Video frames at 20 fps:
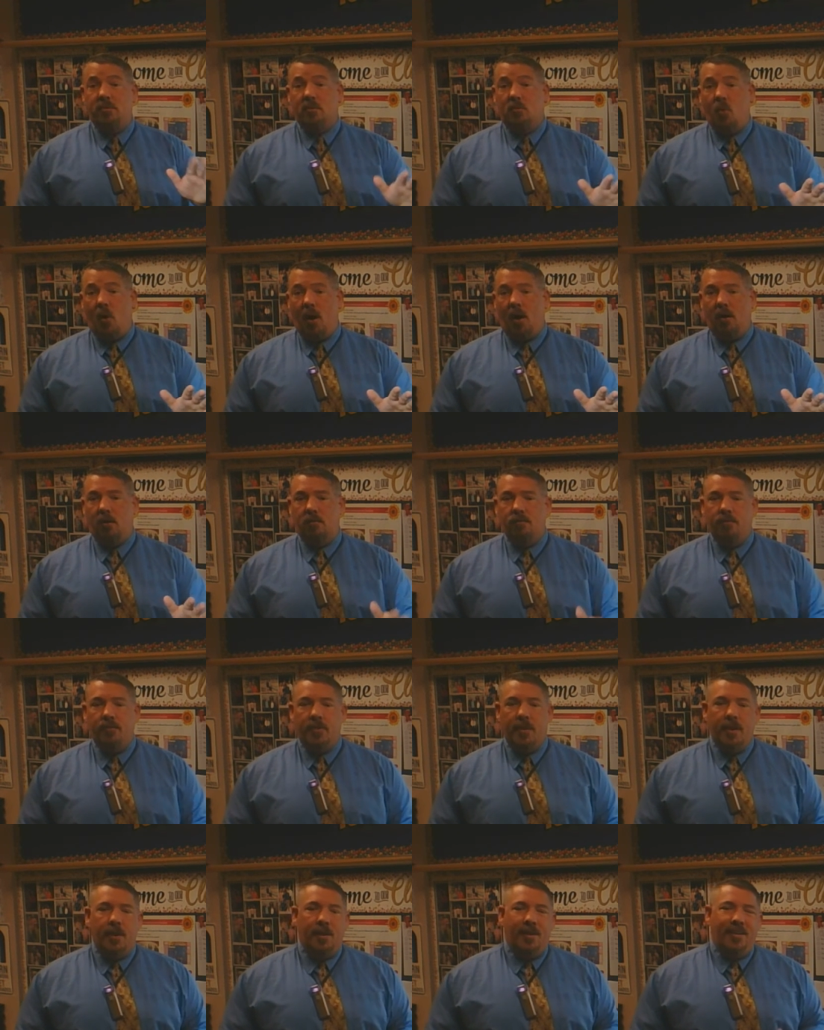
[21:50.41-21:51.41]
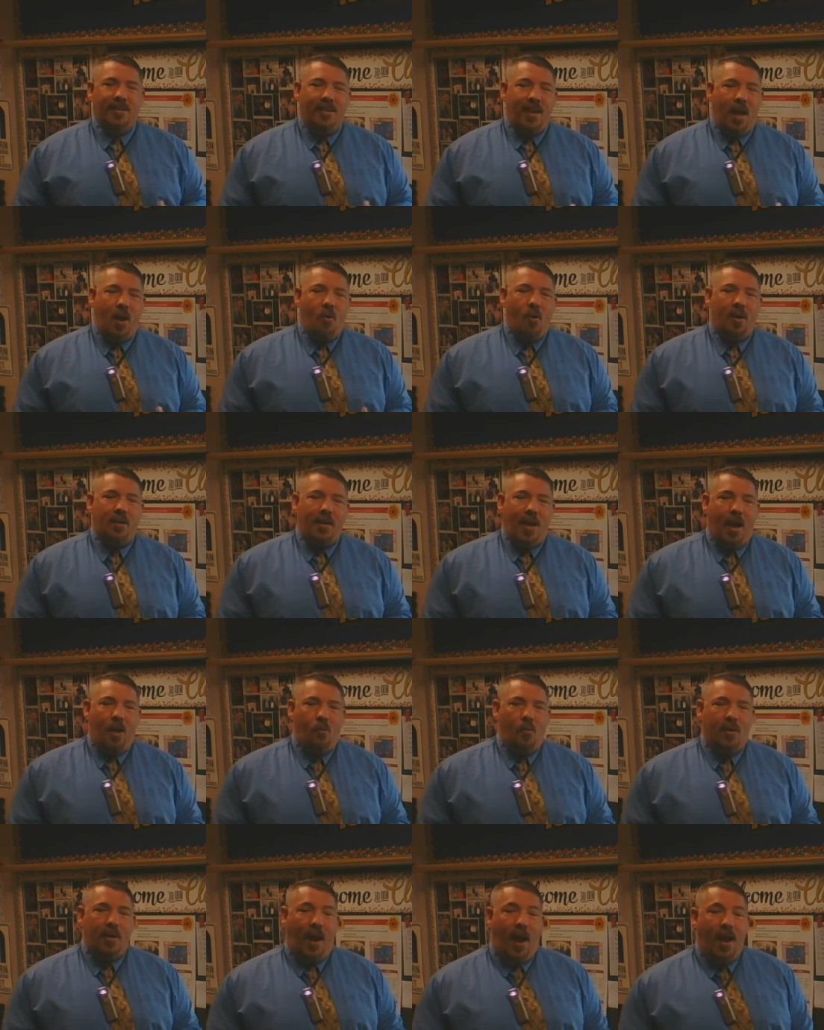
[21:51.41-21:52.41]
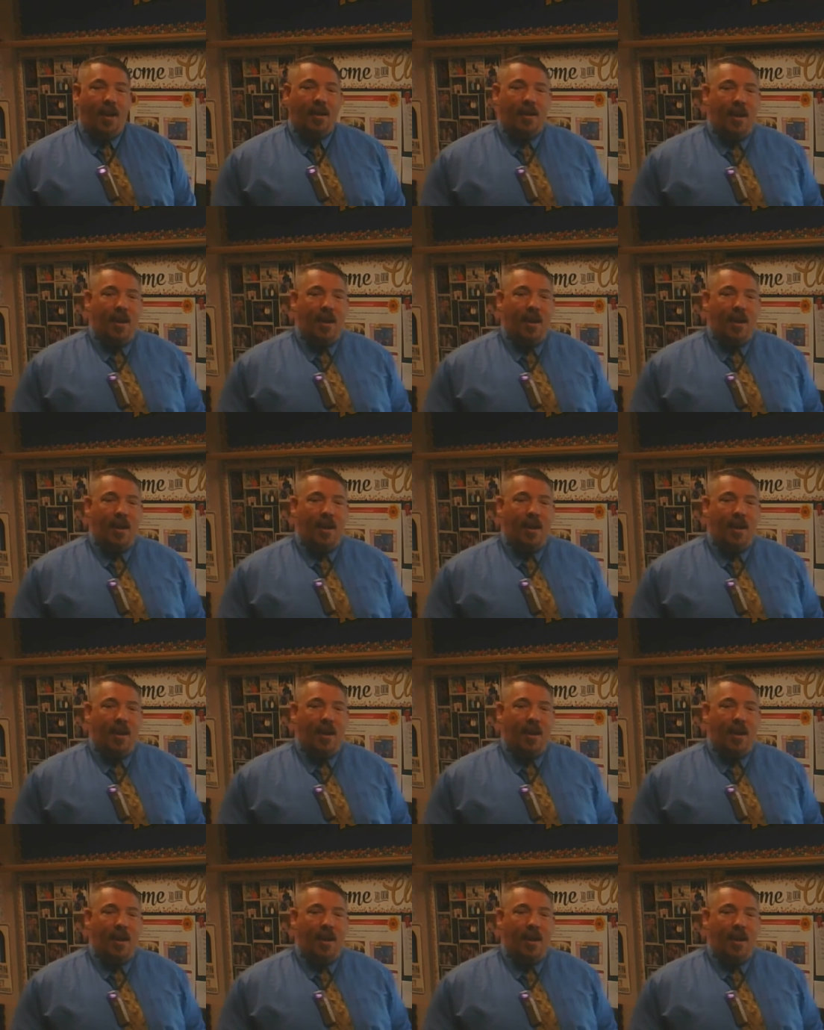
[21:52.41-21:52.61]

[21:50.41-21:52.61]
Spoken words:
squared. Now on that one, I